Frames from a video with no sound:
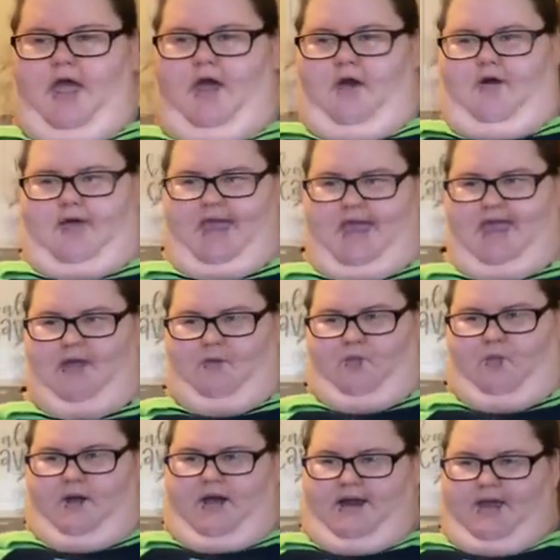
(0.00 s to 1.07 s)
Okay,
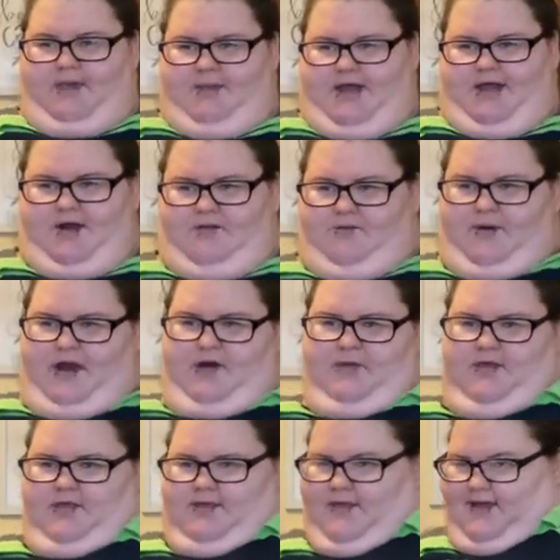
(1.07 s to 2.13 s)
what am I going to wear
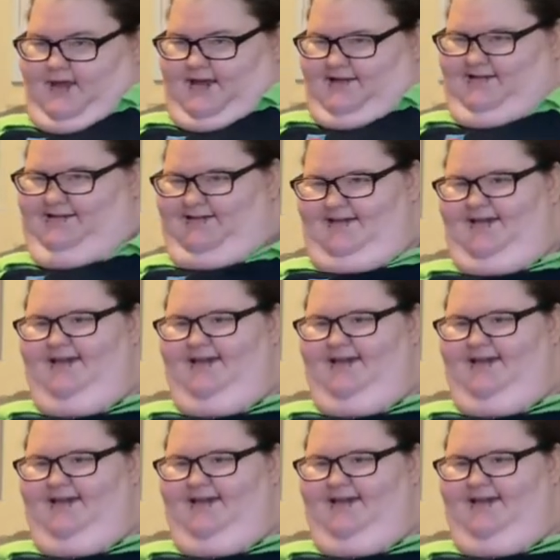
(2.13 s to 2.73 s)
with this?